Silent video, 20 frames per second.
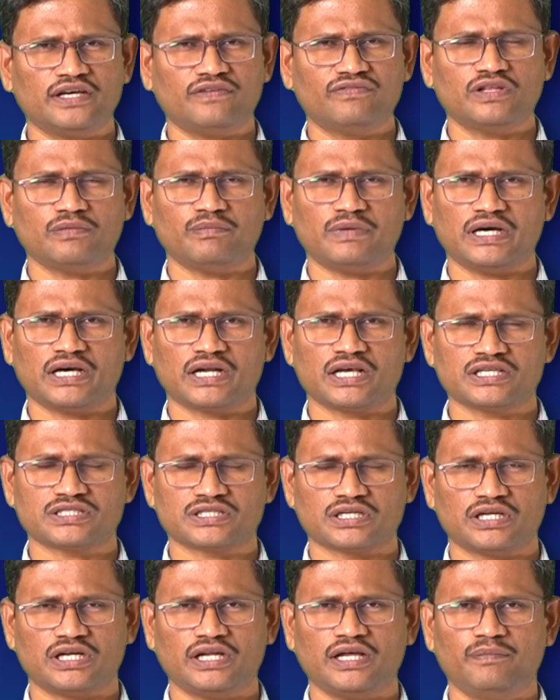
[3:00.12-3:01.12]
of the
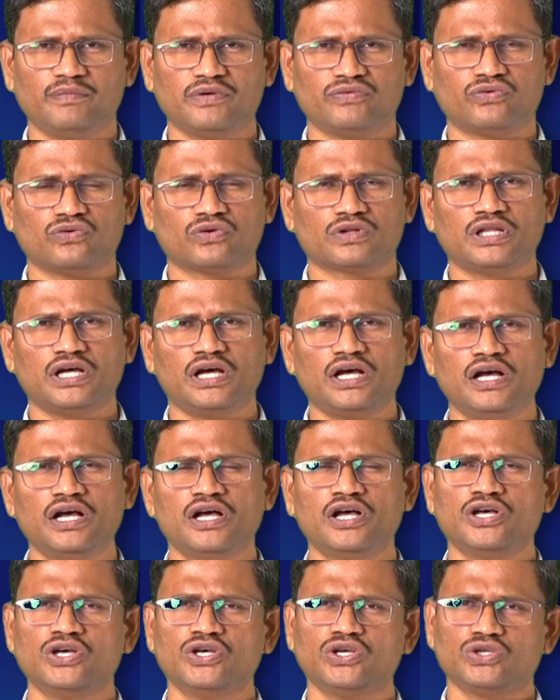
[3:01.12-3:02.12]
Maharashtra law before the
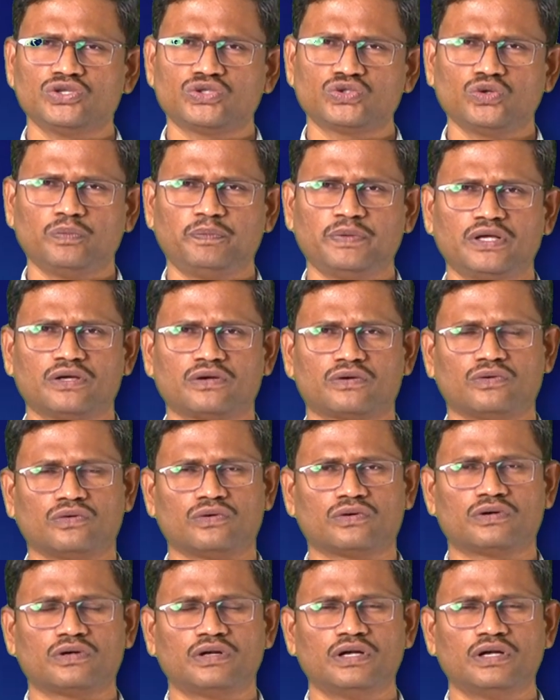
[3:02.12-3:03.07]
Supreme Court.